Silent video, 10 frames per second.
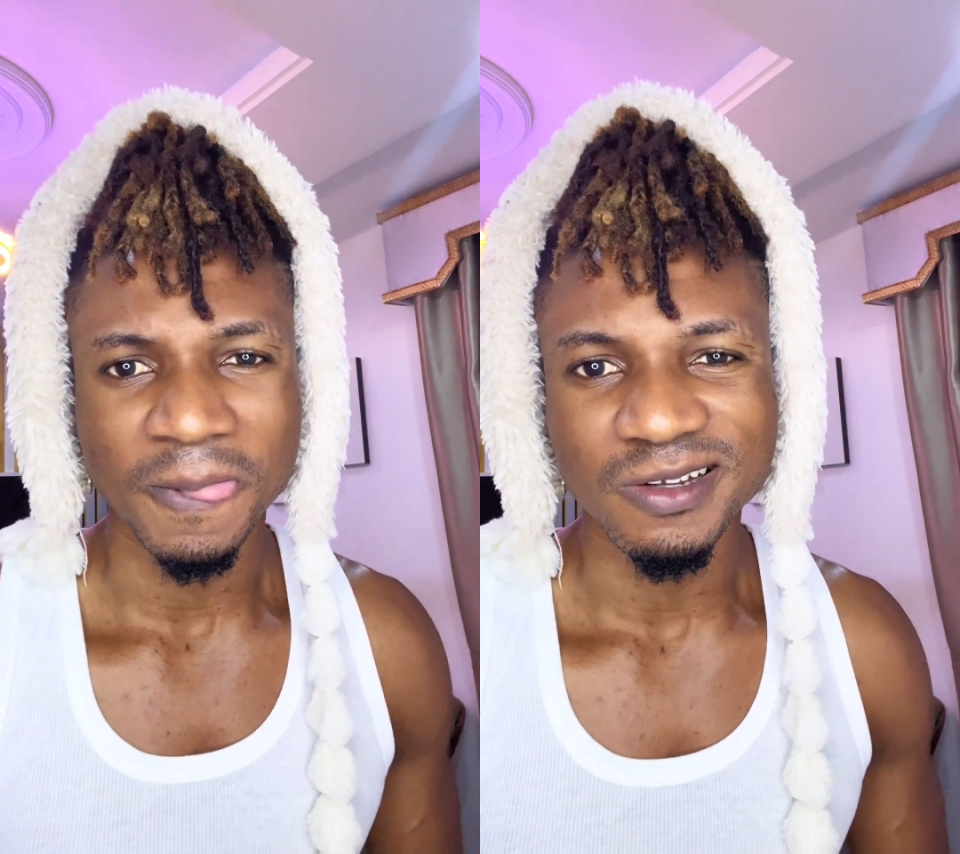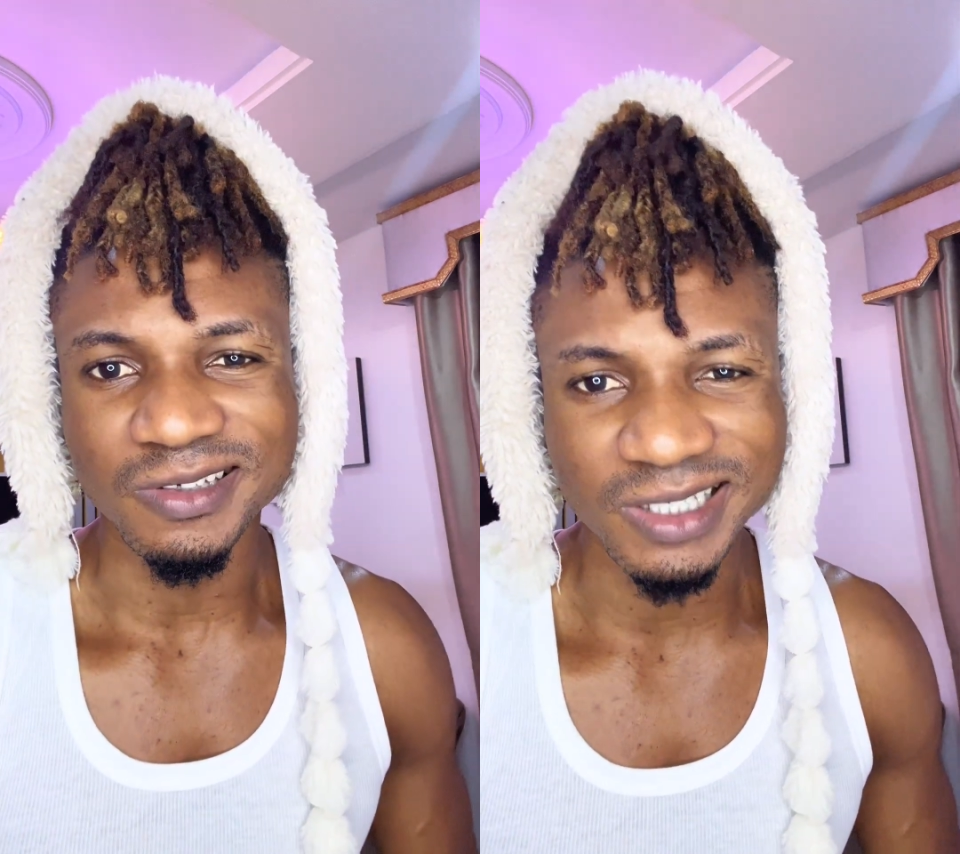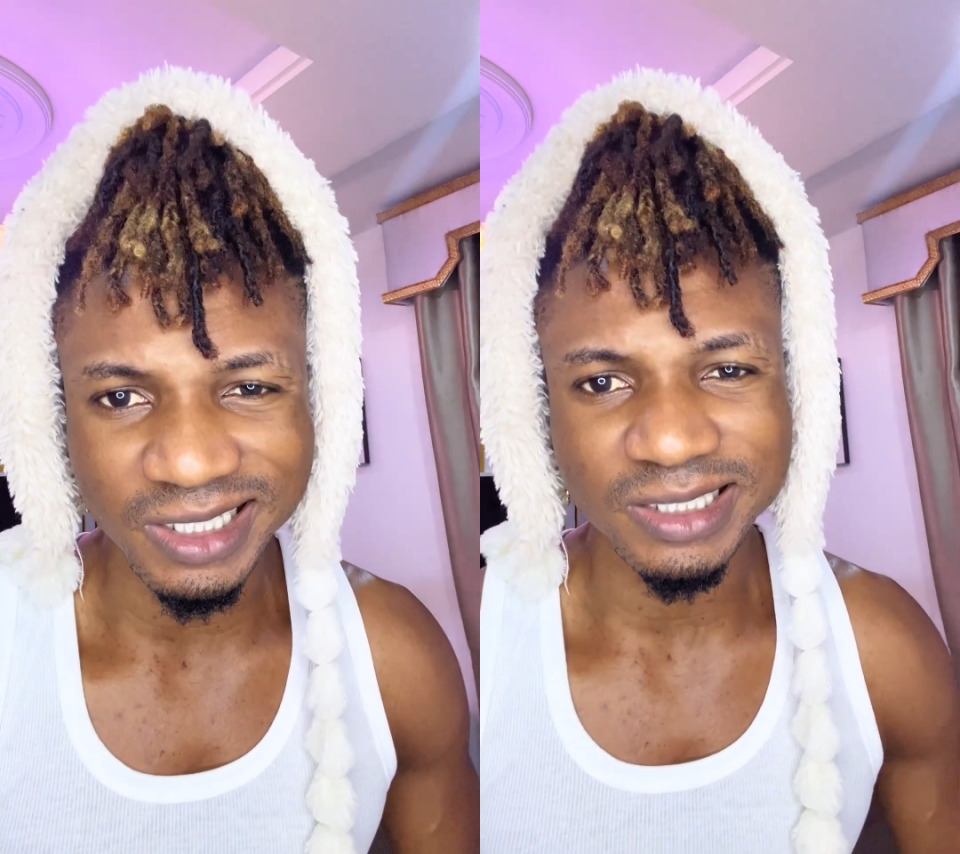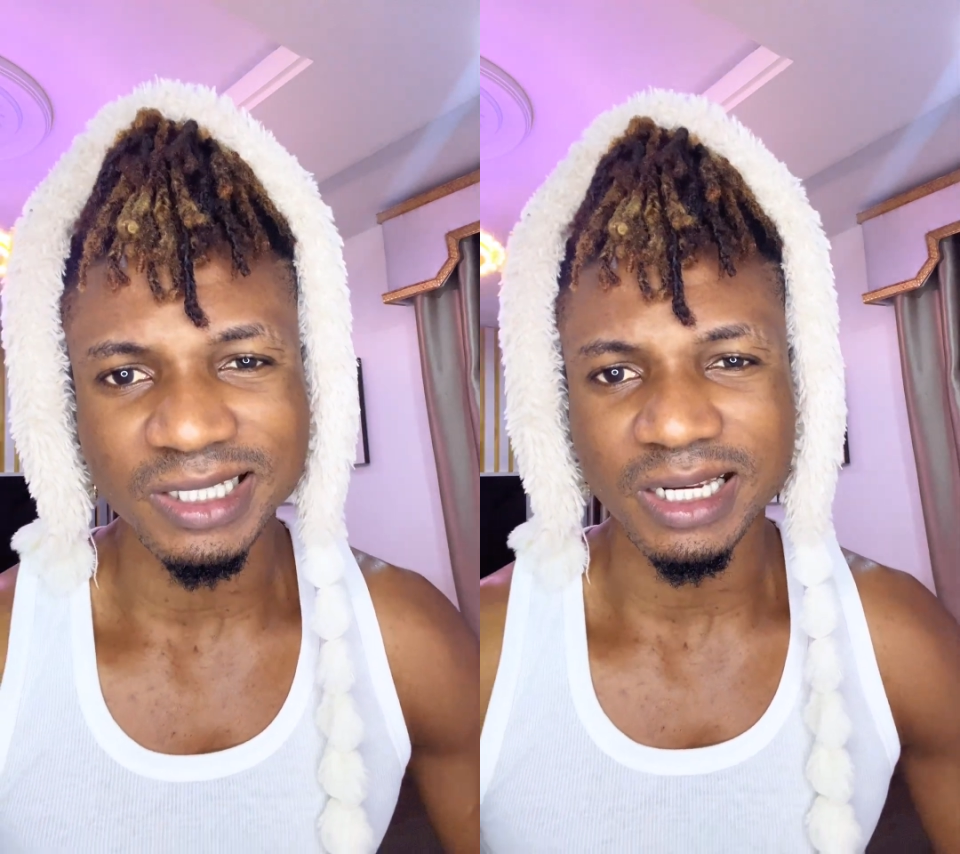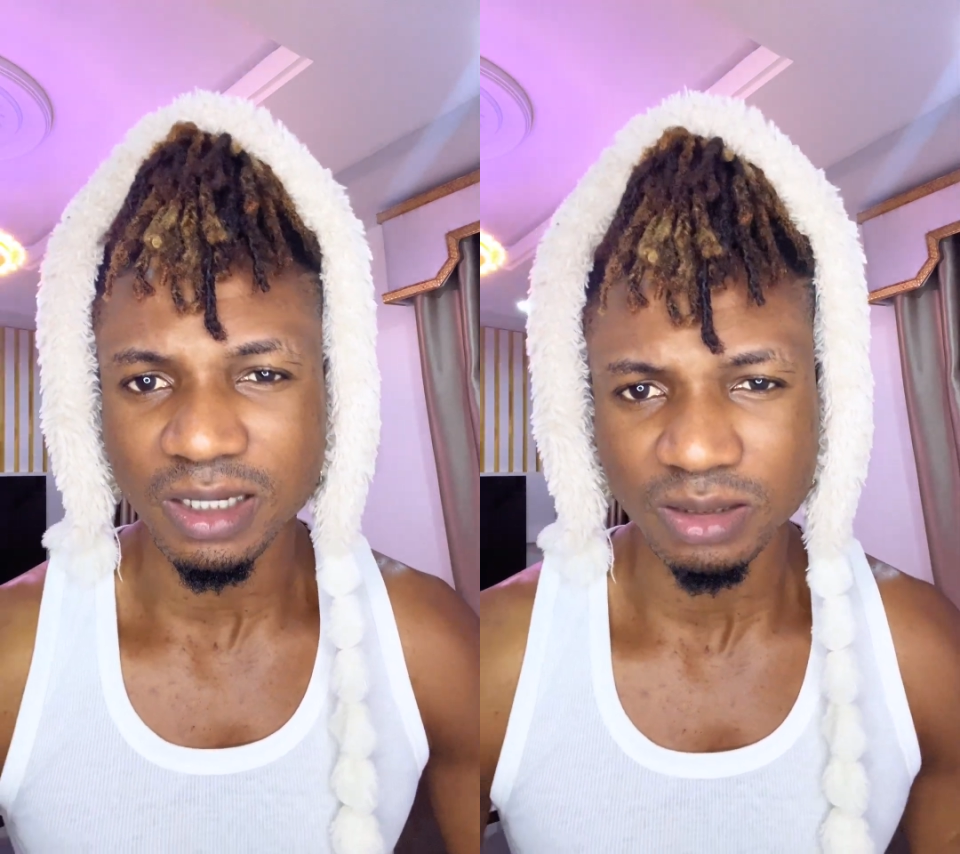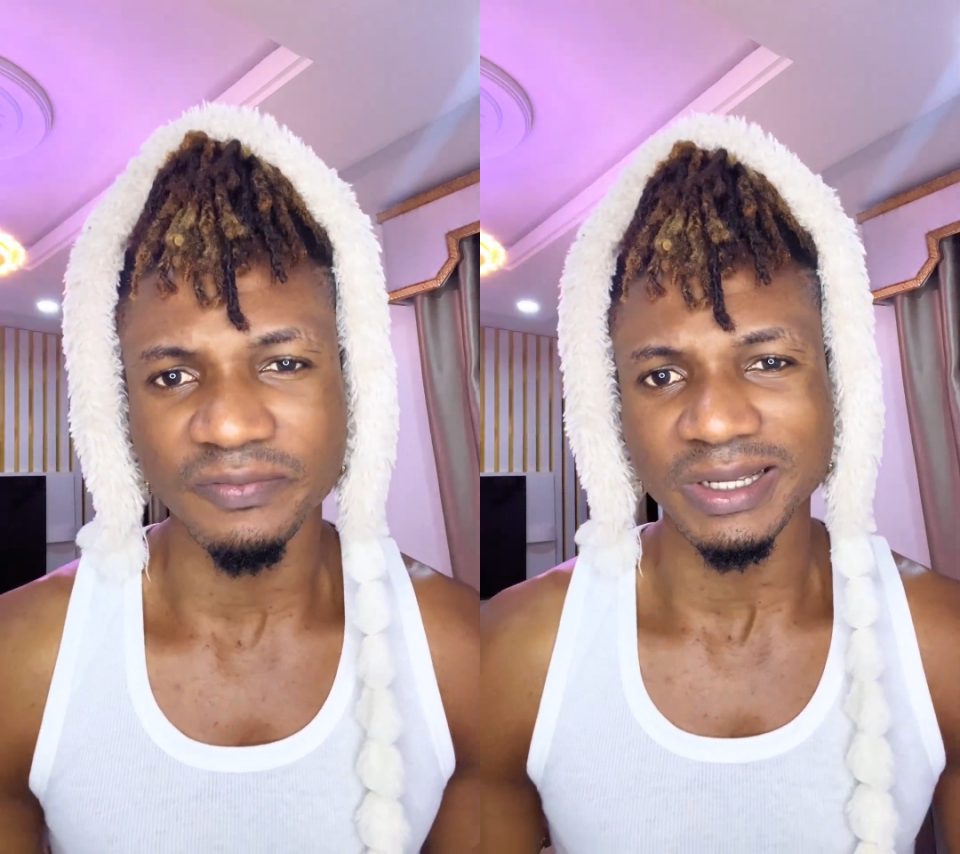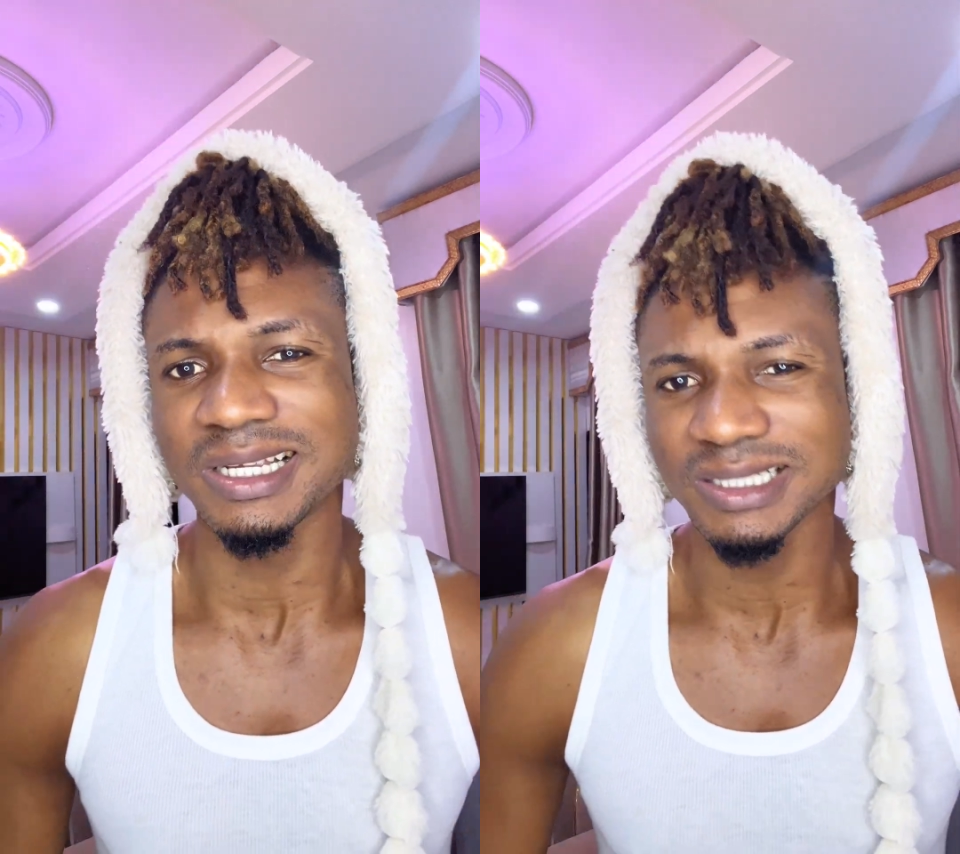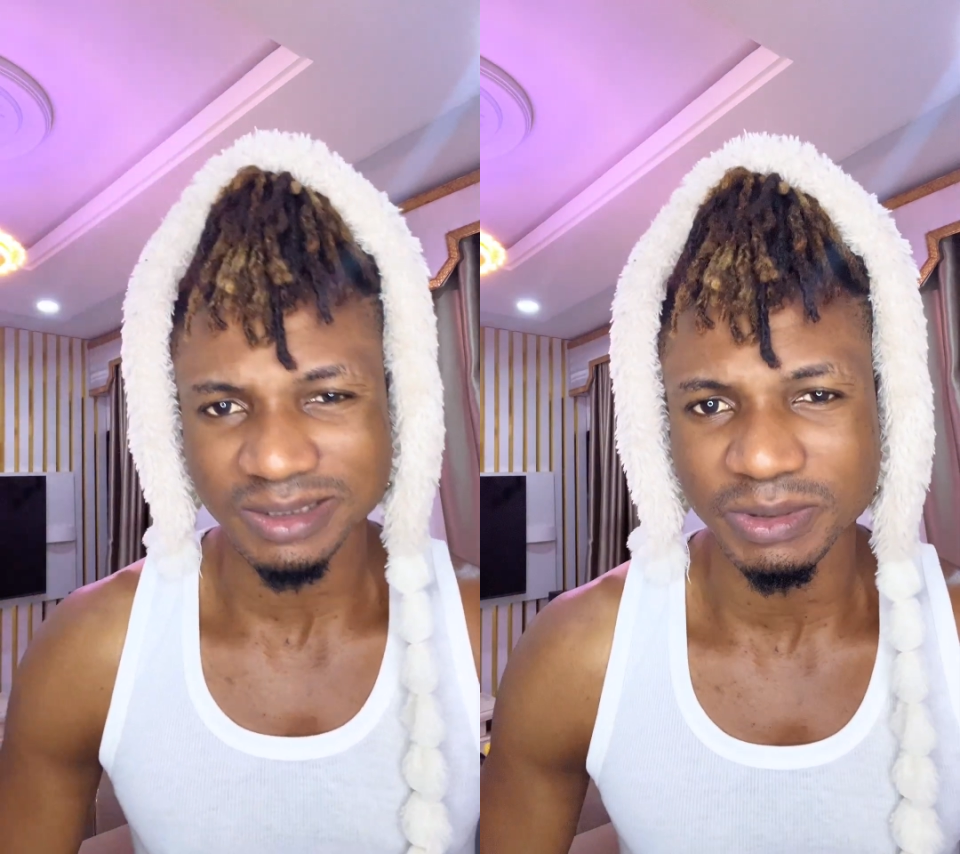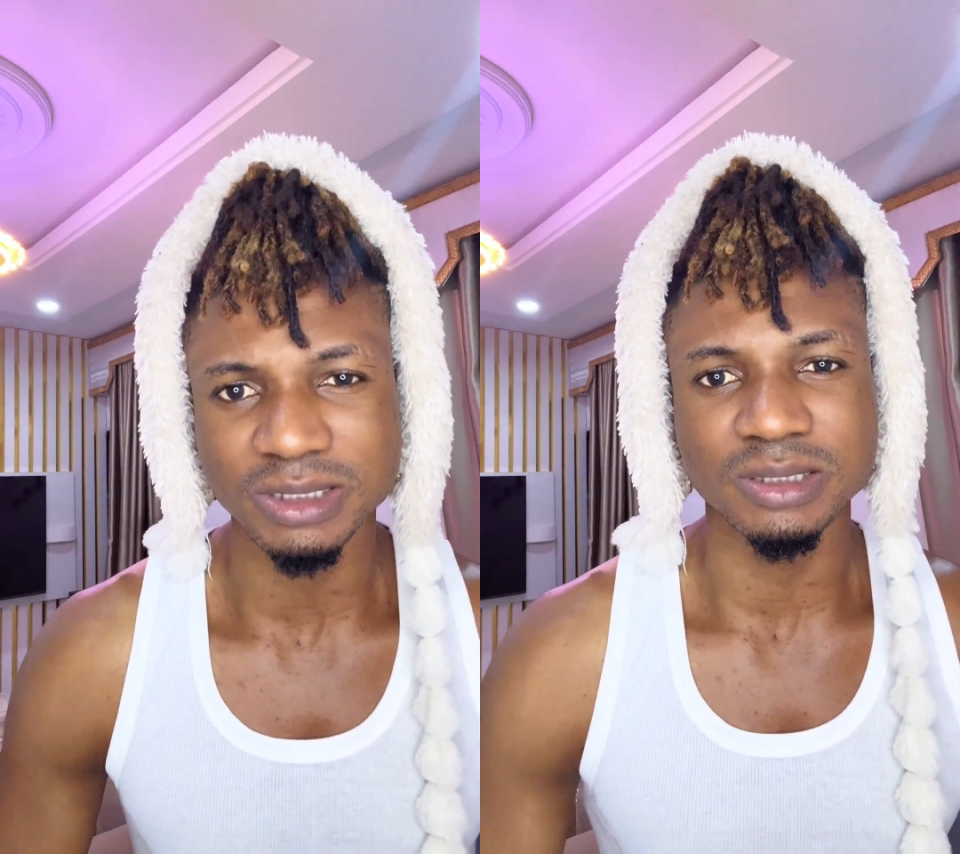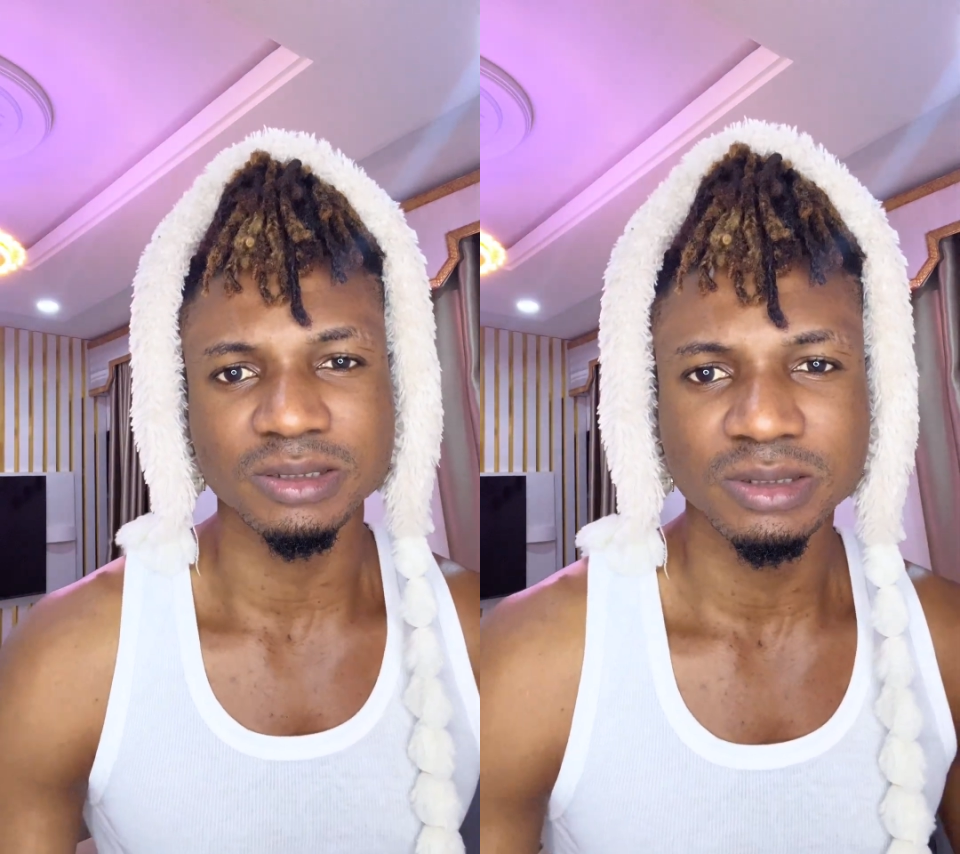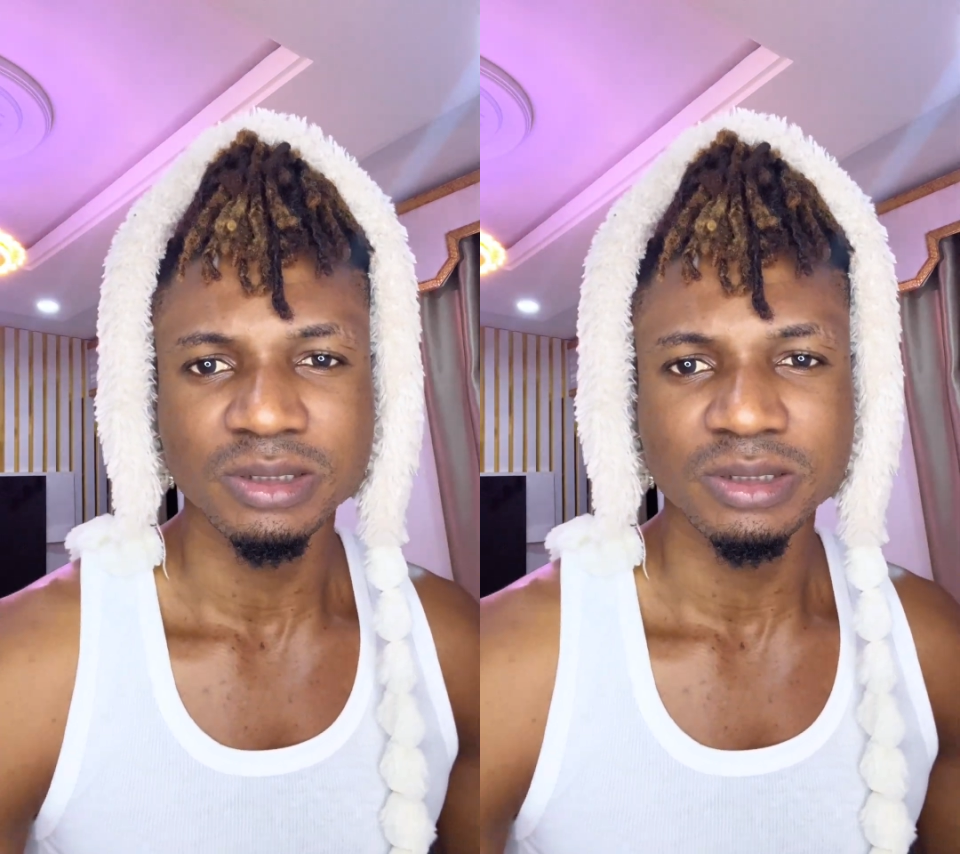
You need a lot of engagement